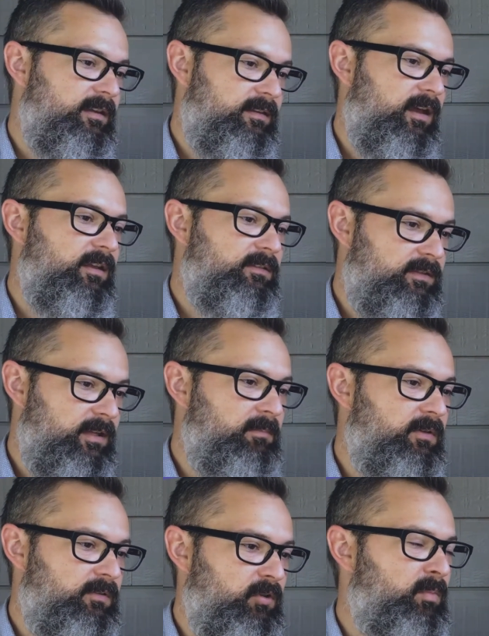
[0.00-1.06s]
it does
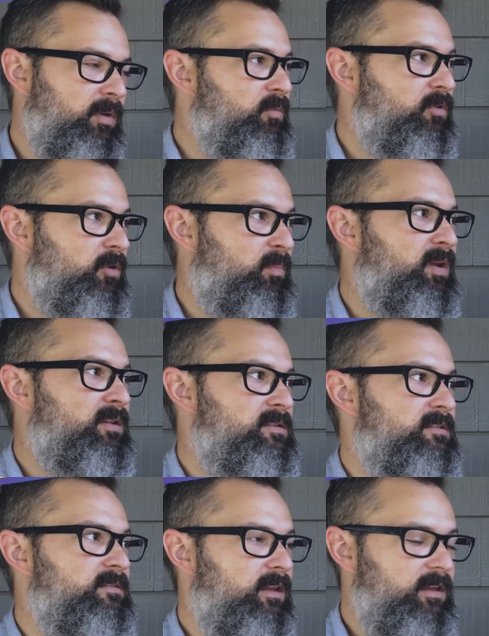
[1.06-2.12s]
seem to zoom in when you
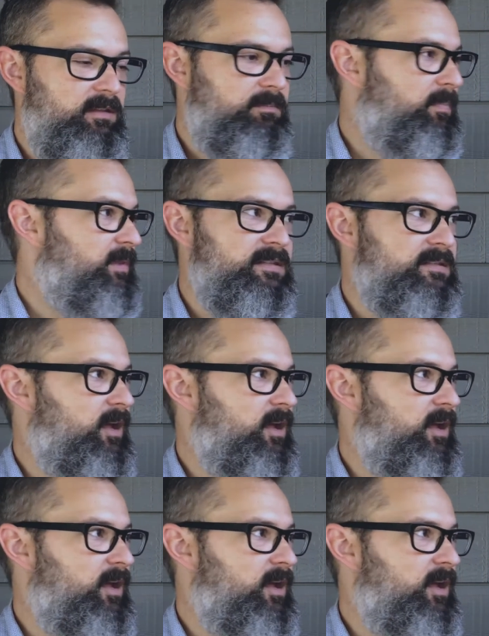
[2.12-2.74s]
pinch, but that's